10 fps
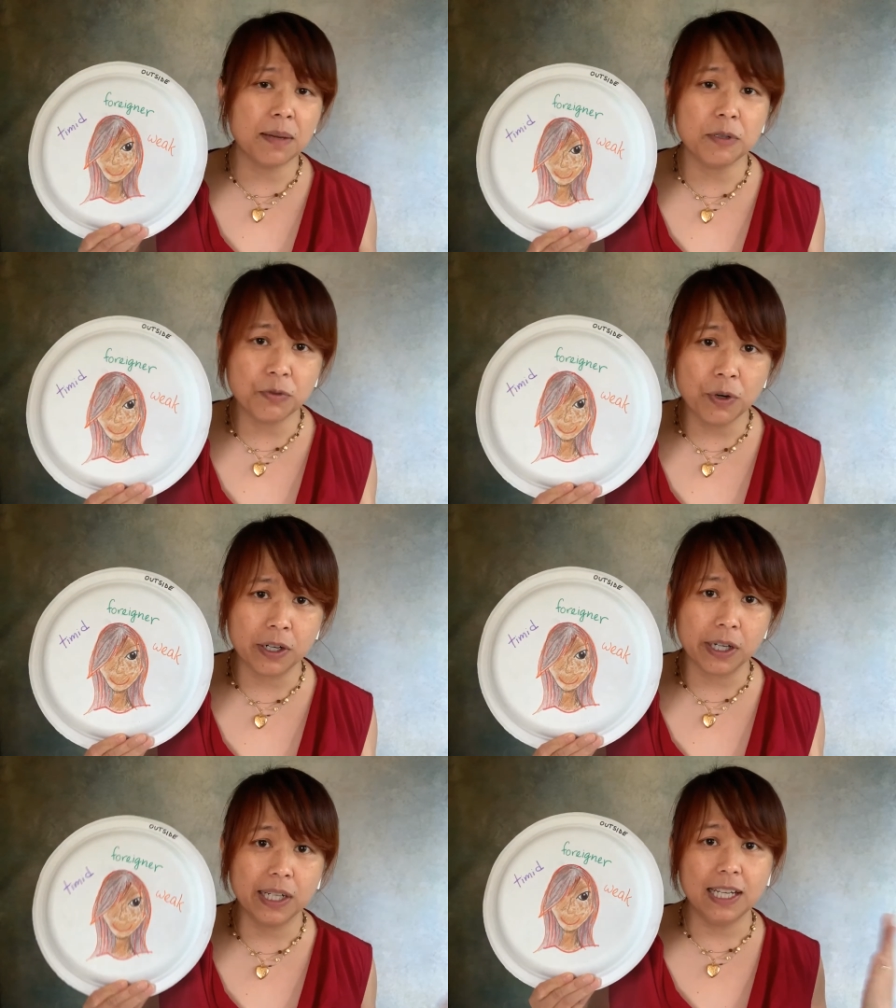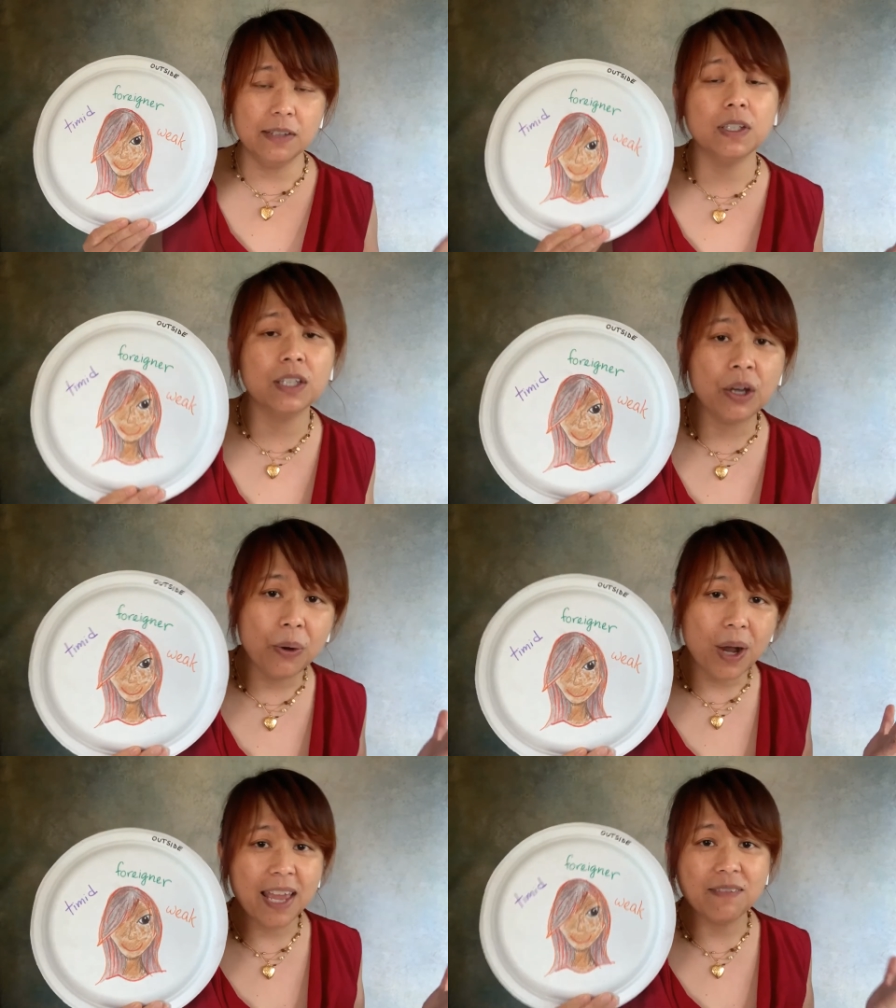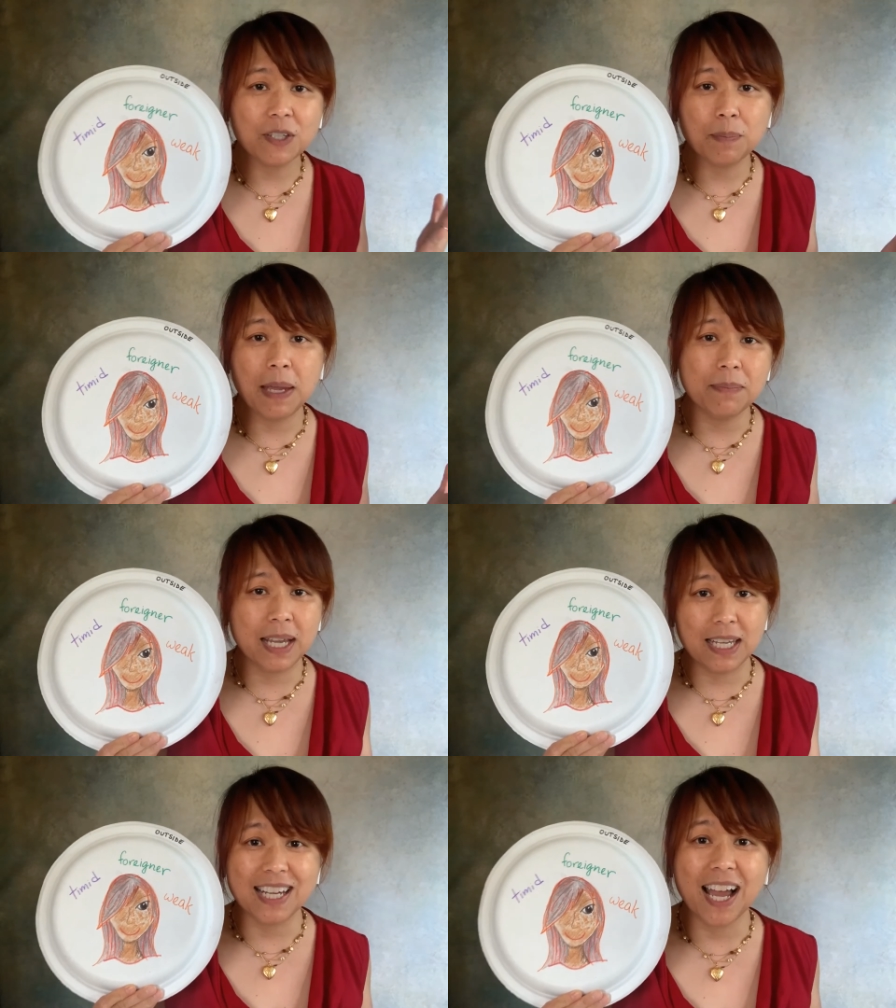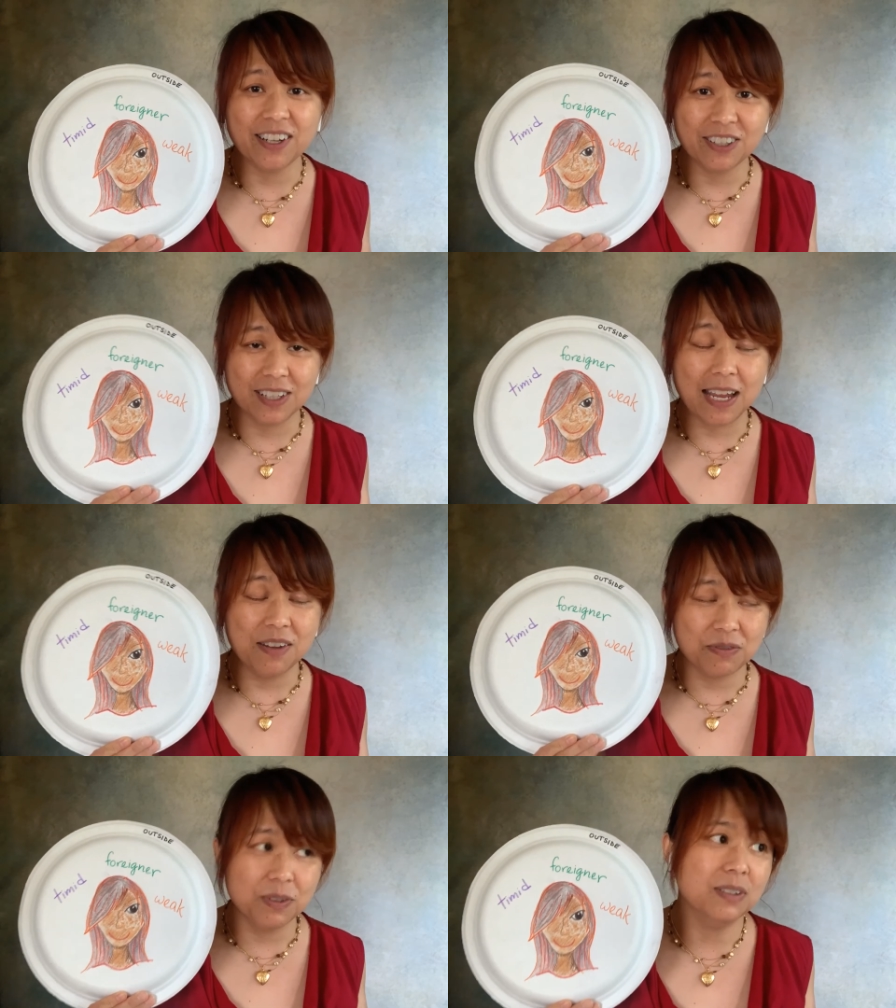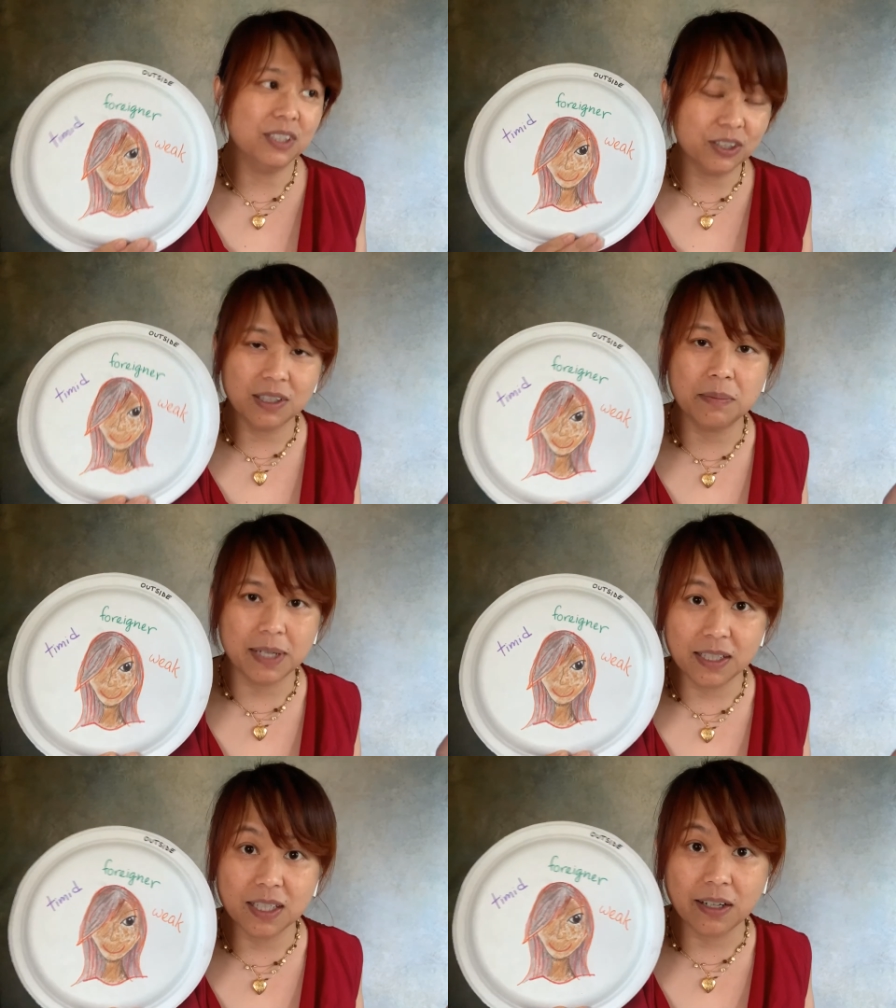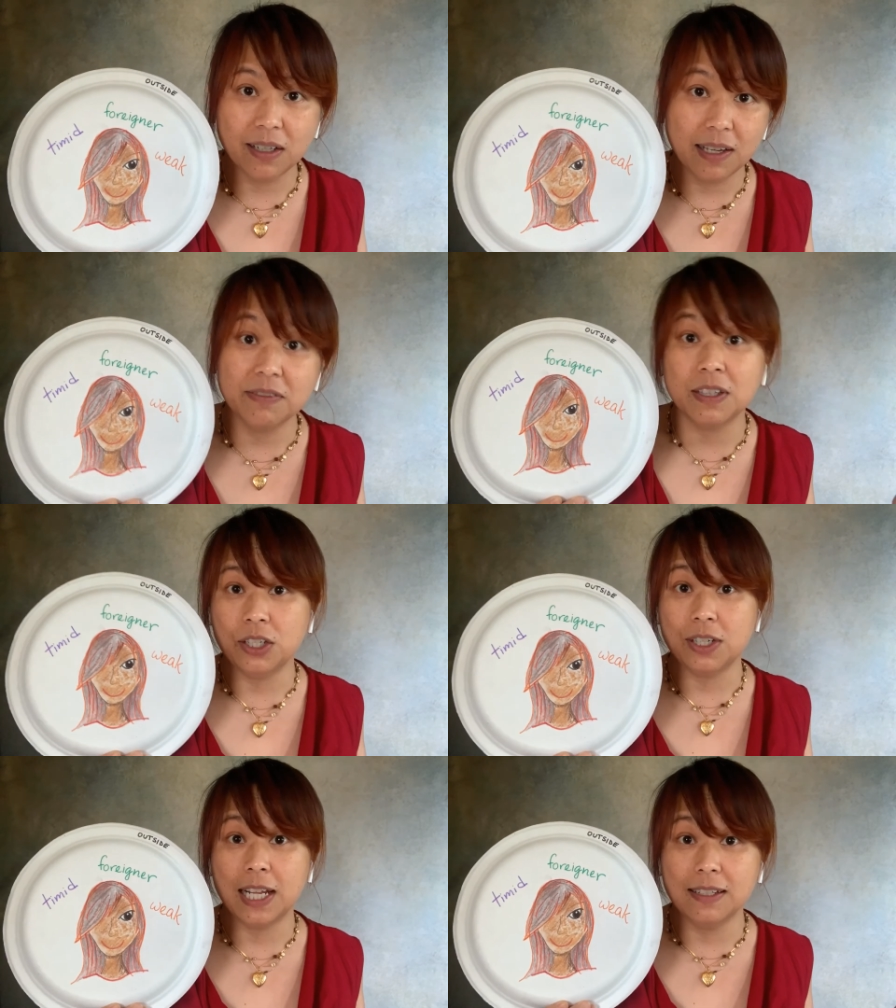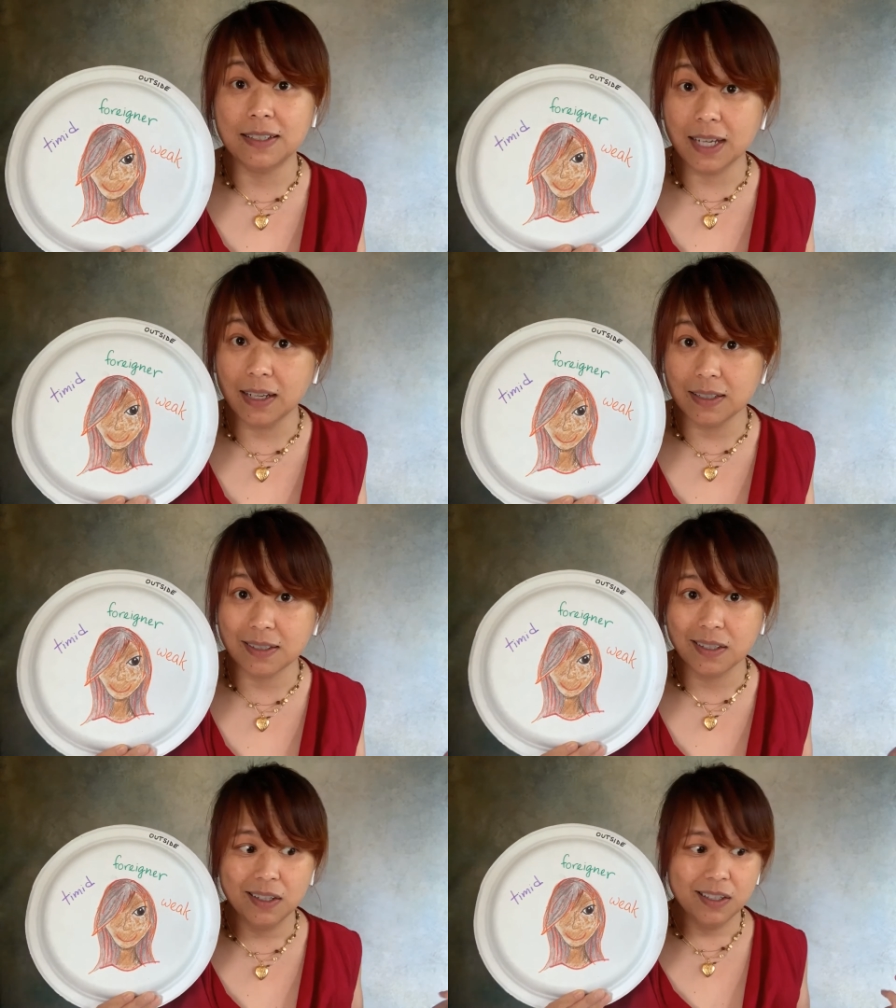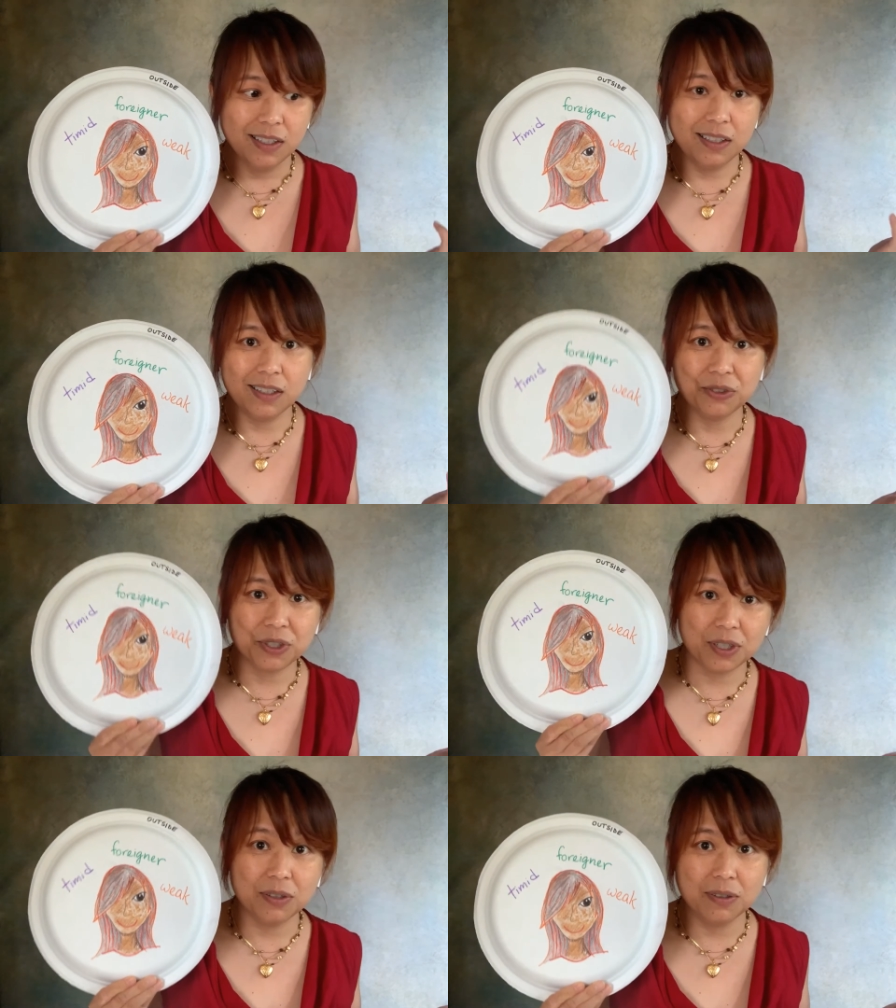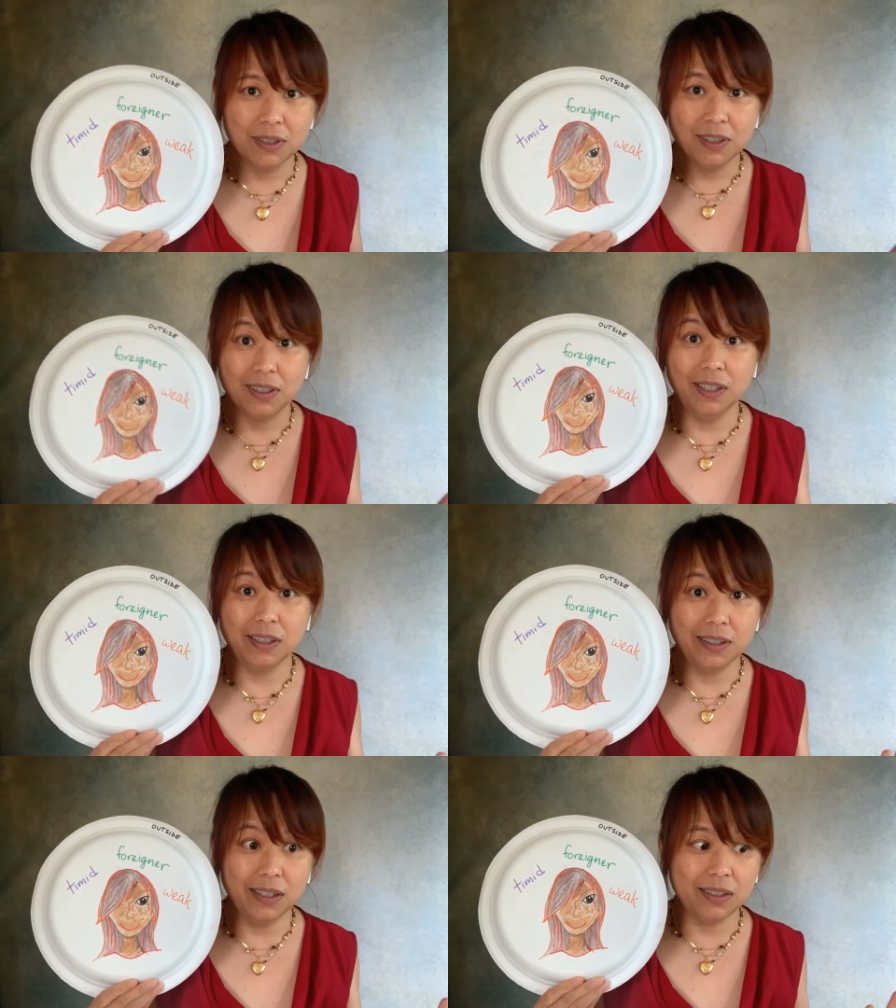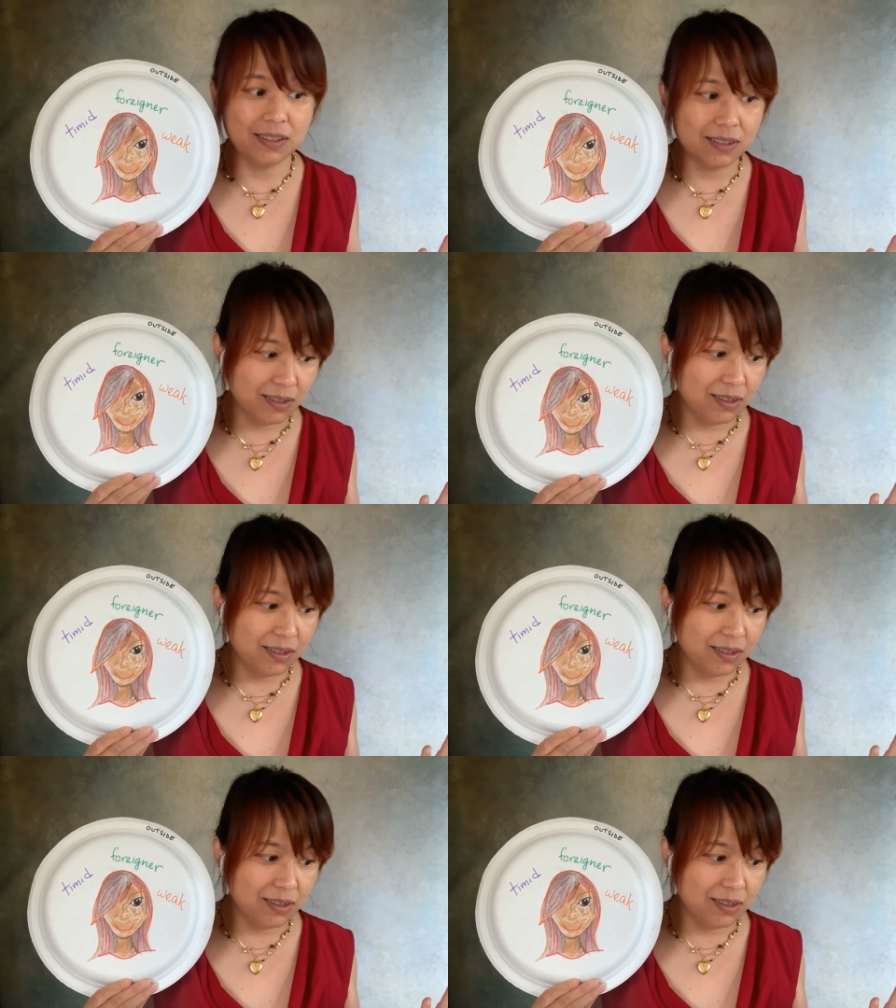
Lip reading: a foreigner, even though I have spent my entire life, well, nearly my entire life in the United States, so yeah, thanks.